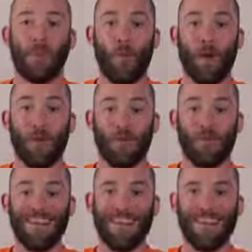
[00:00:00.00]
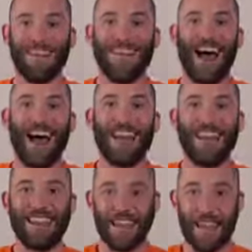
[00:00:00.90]
Well, they did not
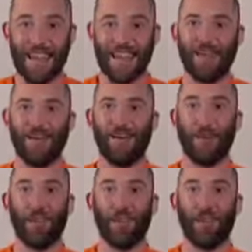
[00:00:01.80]
need a